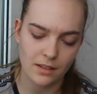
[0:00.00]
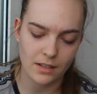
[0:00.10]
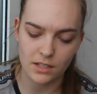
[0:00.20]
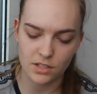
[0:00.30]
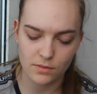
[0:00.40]

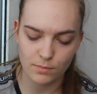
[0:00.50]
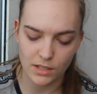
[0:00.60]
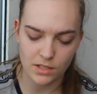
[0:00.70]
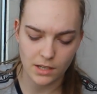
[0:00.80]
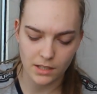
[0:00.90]
it's
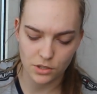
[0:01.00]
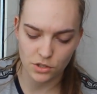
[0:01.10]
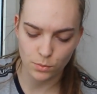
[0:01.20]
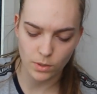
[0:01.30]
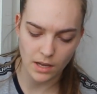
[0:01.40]
basically
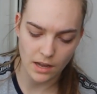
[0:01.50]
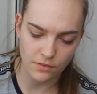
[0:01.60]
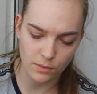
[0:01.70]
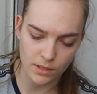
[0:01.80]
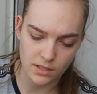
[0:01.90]
just what I
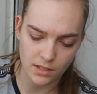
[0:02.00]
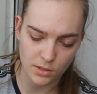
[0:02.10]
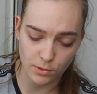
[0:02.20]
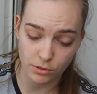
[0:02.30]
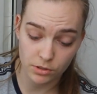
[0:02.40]
have the best
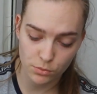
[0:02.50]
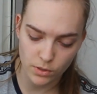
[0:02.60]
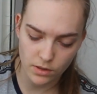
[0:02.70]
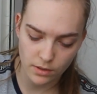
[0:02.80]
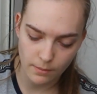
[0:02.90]
experience
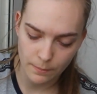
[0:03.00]
with.